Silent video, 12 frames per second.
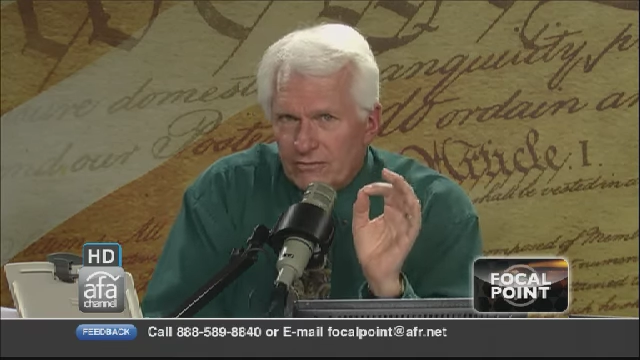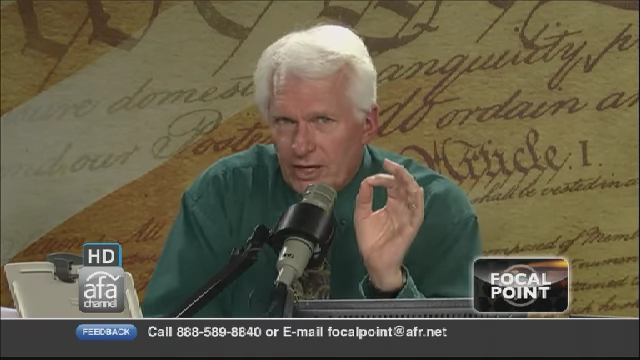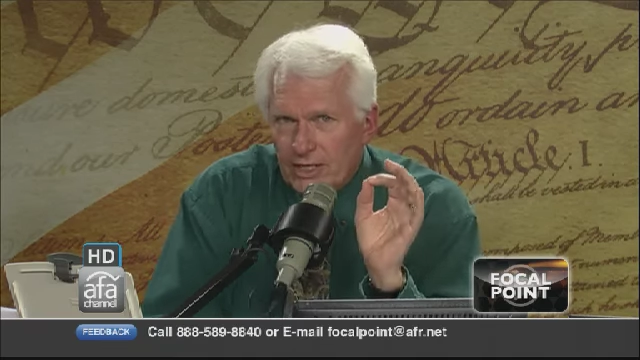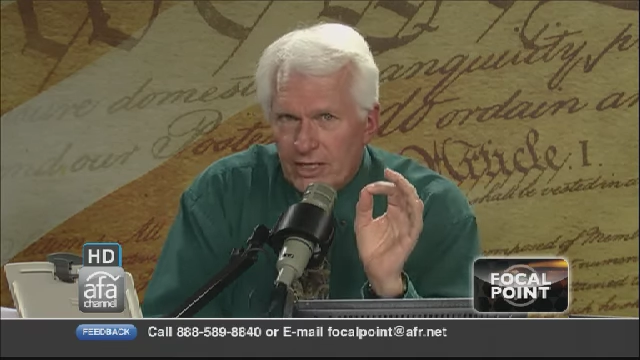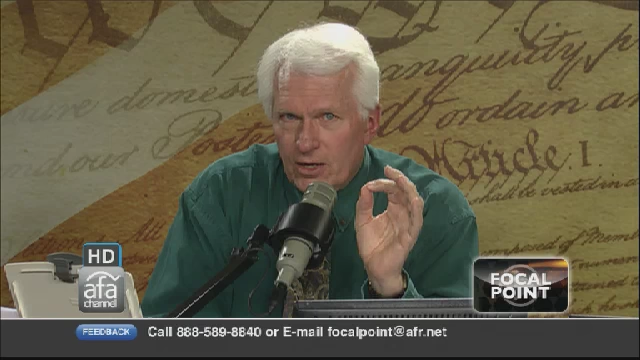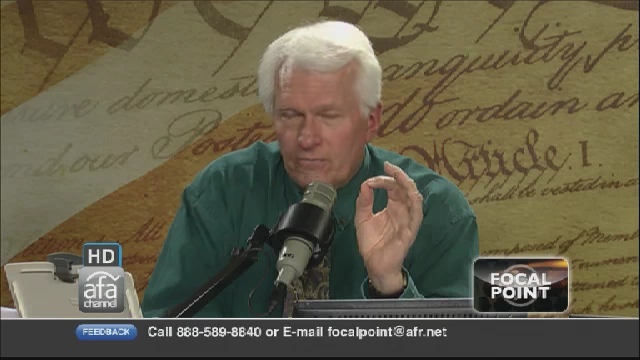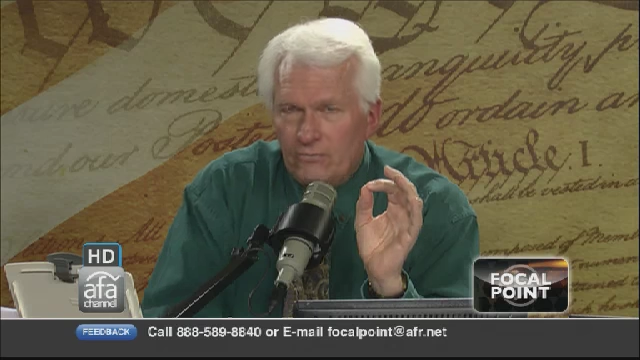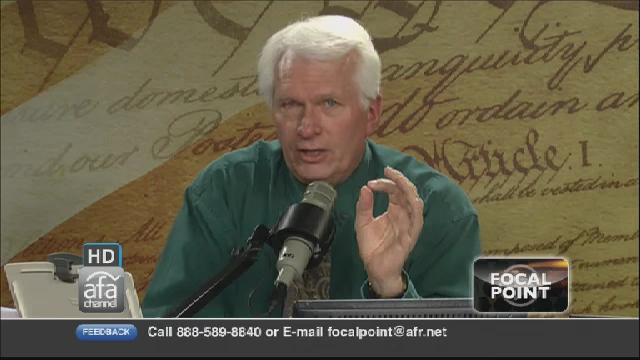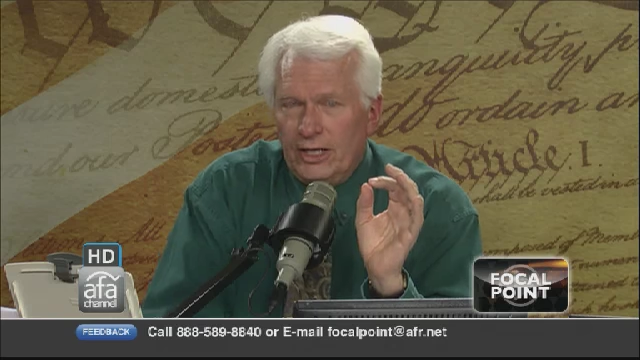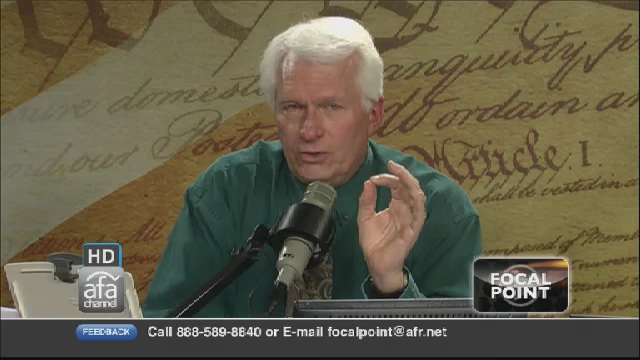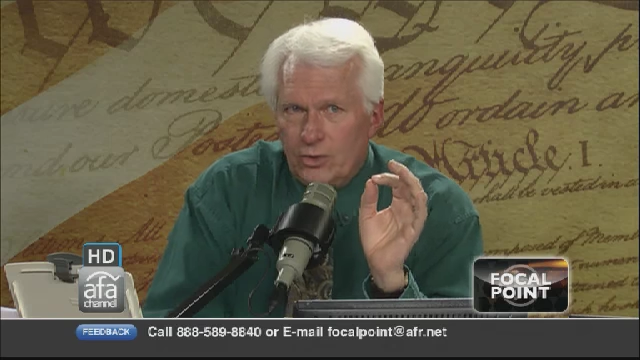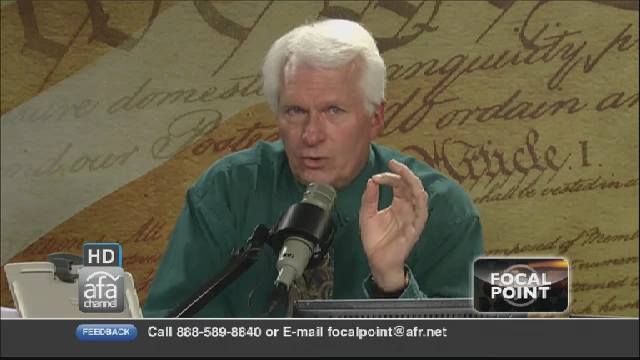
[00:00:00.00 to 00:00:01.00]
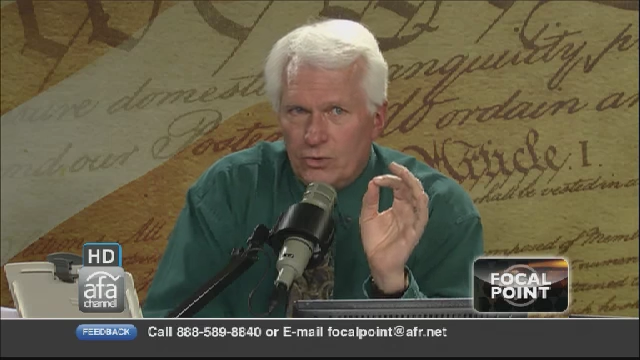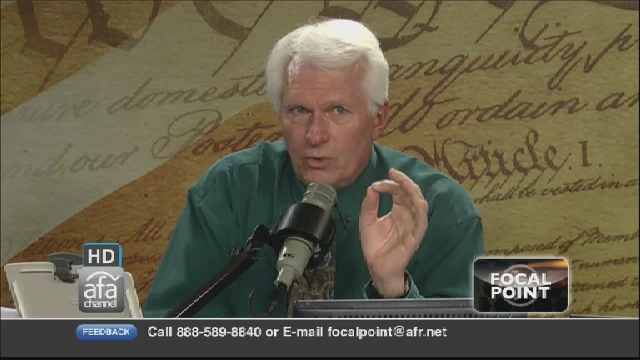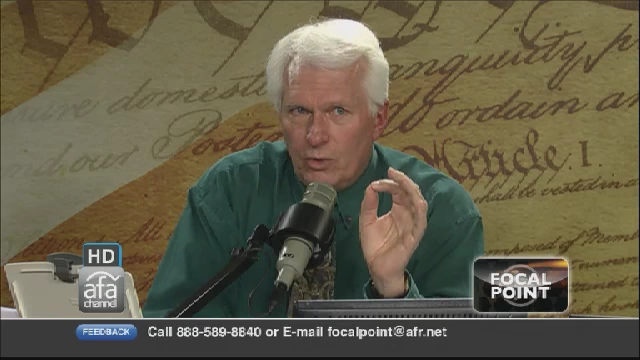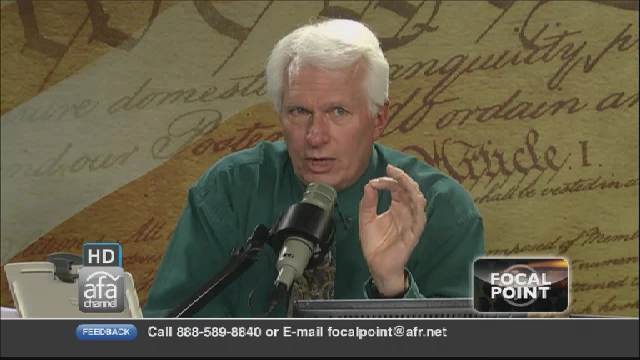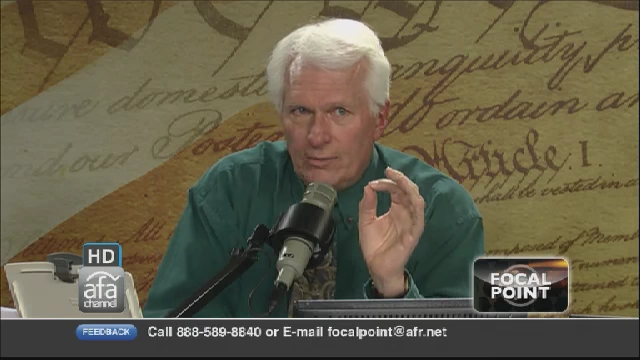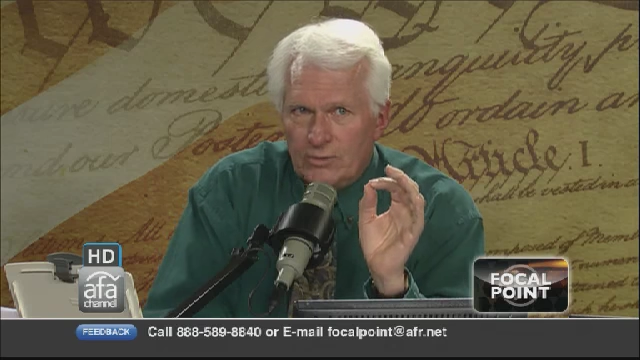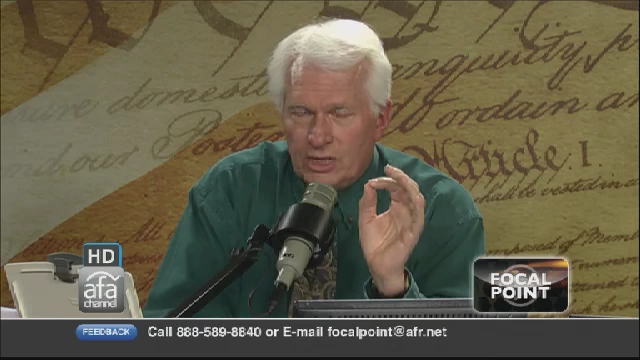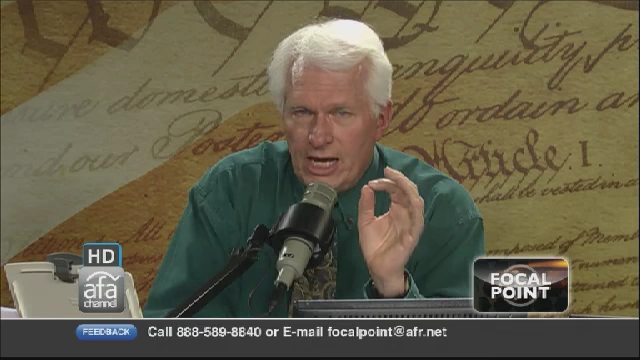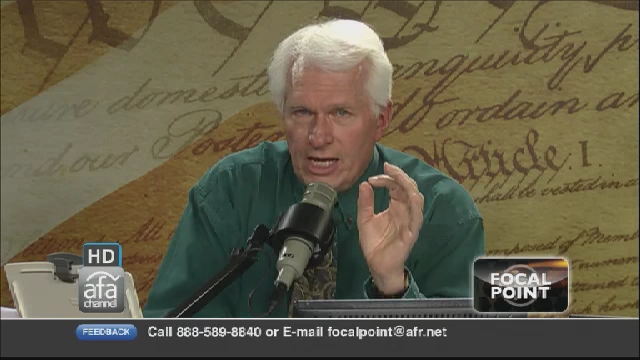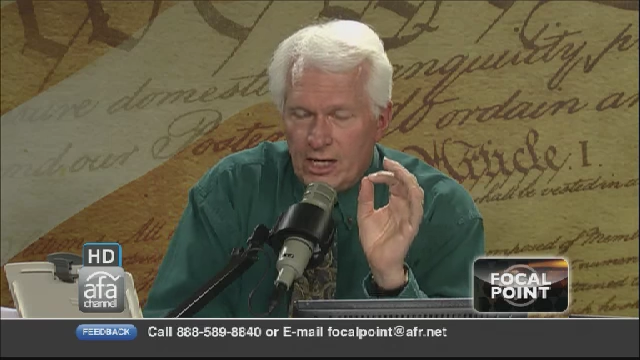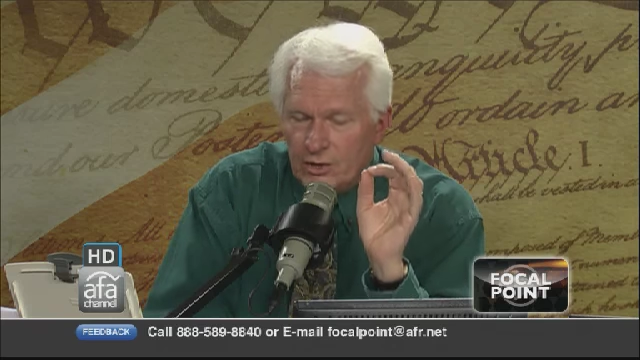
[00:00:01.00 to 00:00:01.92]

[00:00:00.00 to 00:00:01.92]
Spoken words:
very carefully to what I'm saying here,